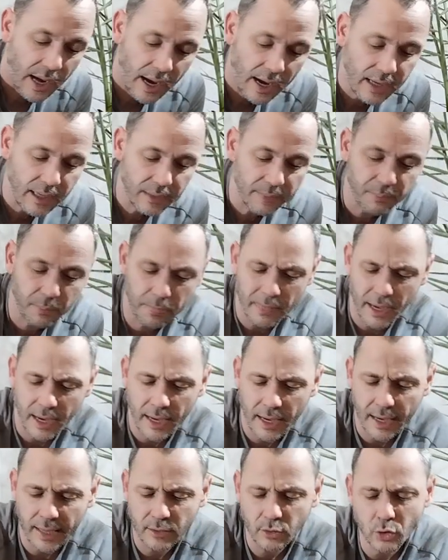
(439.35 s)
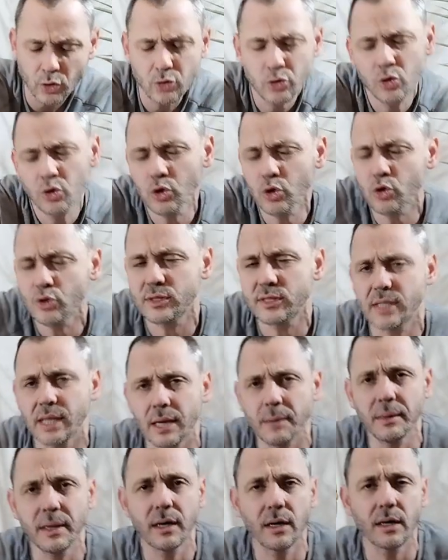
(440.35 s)
I don't use
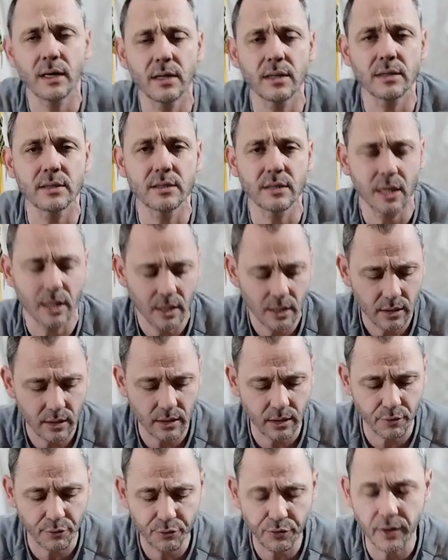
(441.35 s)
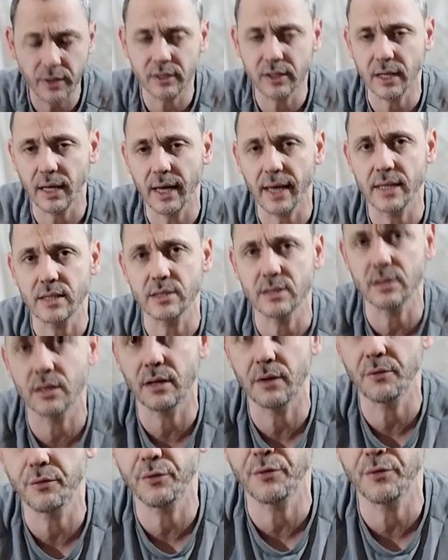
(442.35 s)
chemicals fertilizer